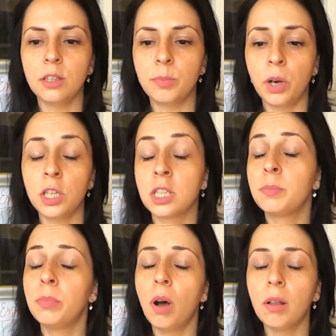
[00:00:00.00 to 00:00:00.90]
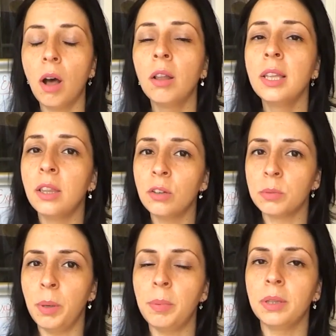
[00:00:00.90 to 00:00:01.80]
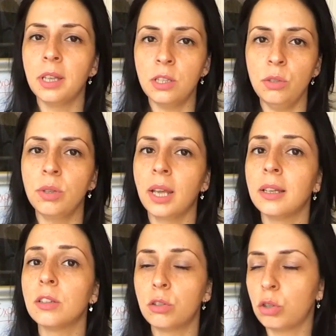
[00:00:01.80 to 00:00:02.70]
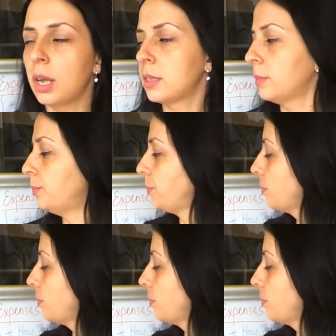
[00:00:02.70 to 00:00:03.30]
to projects, only those people that you can trust.